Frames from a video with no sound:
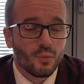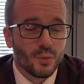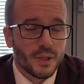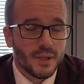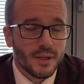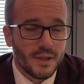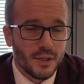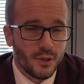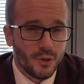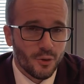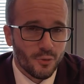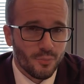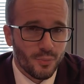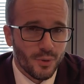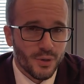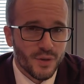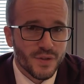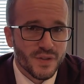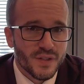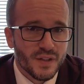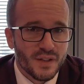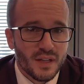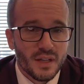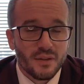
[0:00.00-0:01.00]
with your
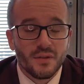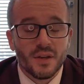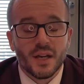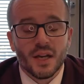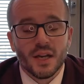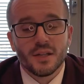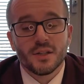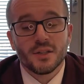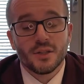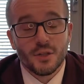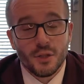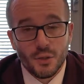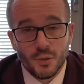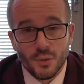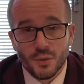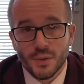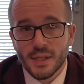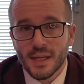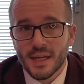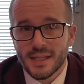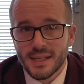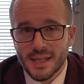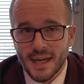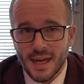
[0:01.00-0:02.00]
birth certificate to
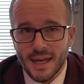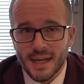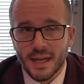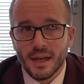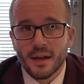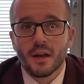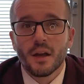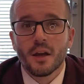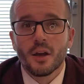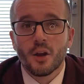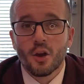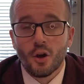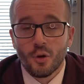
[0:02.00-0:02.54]
the Italian